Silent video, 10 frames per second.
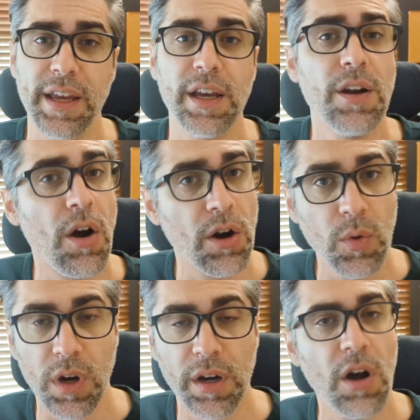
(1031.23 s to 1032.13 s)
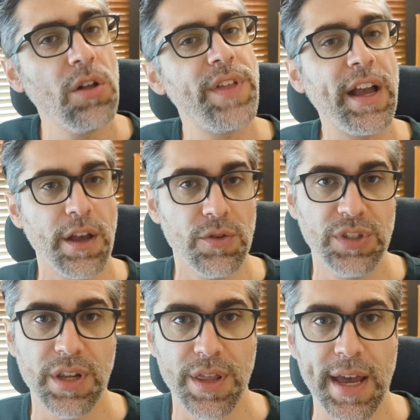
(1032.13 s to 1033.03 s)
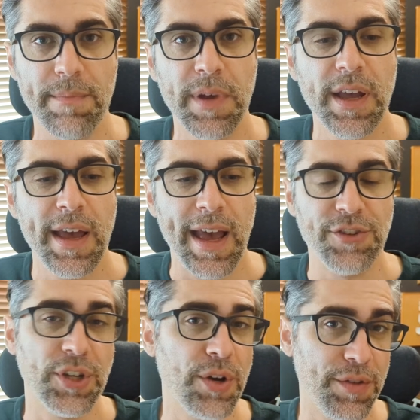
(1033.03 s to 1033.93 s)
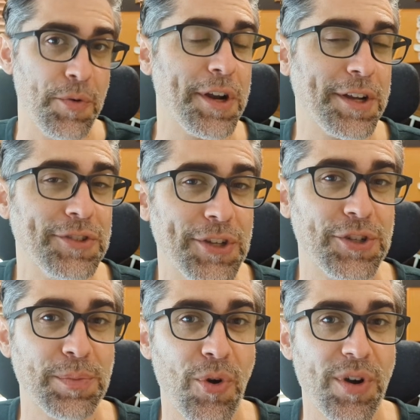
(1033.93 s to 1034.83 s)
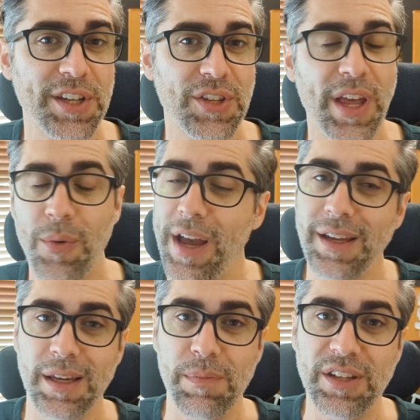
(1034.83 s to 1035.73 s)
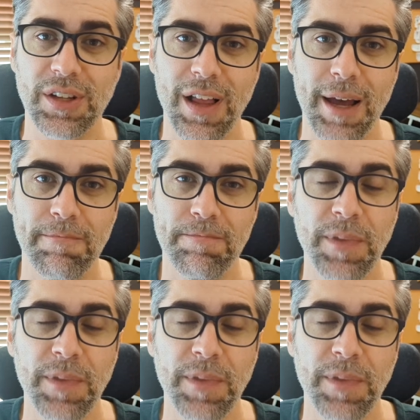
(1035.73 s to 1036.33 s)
and artwork, all that goes to them. And so if you want to consider supporting us in that way, it means a lot.